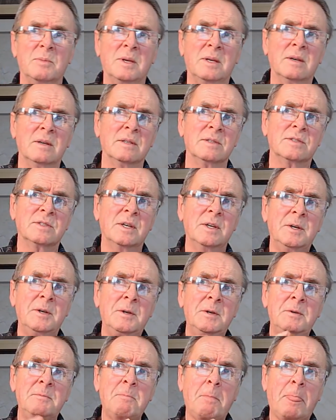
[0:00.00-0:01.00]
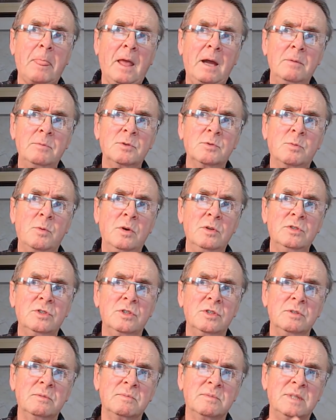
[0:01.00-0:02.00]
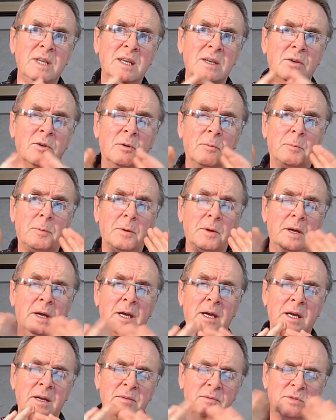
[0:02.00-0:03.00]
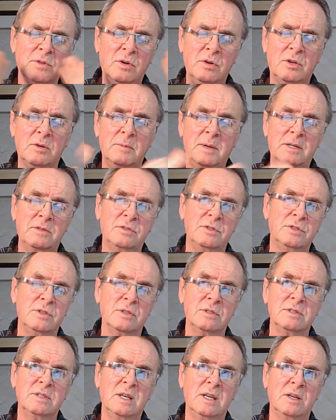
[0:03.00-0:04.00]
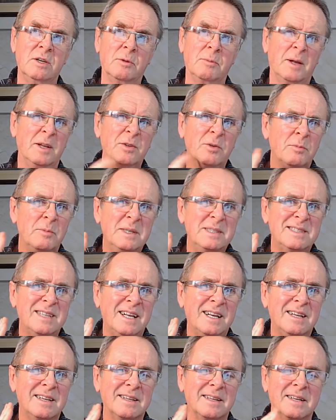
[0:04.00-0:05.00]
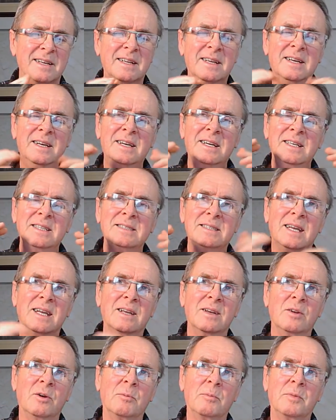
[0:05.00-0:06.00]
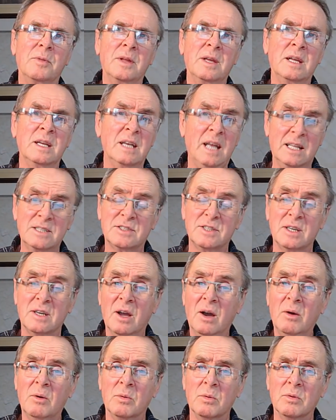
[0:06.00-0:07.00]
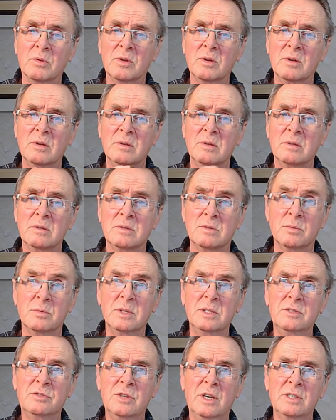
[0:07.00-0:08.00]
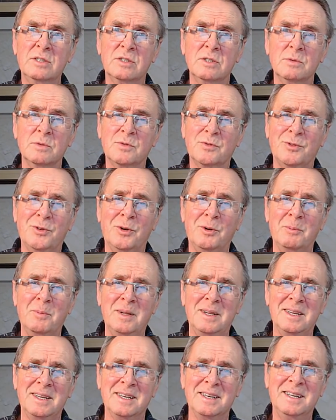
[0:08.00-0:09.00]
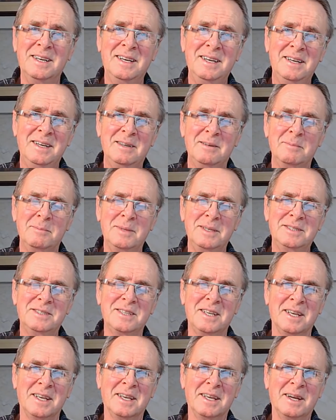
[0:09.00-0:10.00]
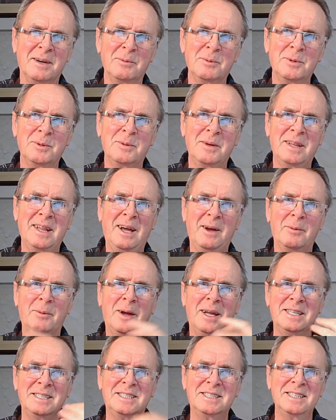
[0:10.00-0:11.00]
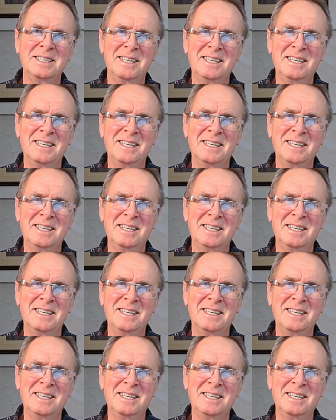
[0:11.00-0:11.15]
because I was watching them dig up uh, documentaries on digging up. I don't miss anything. Digging up the Nazi gold. Too interesting. There four million missing. I wonder where that went.